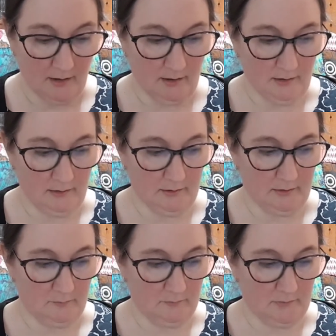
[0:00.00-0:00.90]

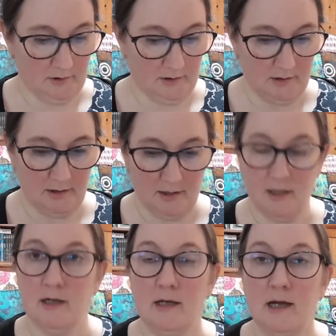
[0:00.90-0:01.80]
And
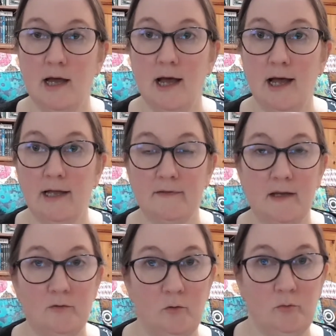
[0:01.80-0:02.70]

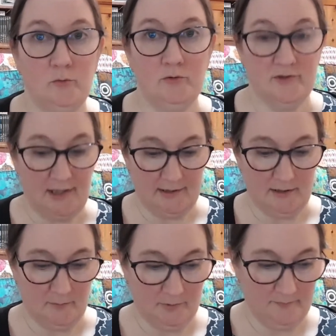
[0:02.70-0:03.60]
they're all set
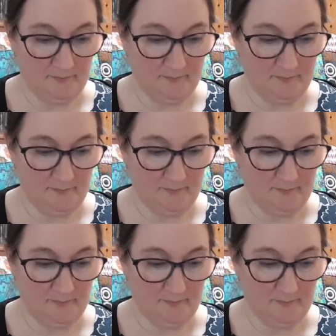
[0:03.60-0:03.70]
up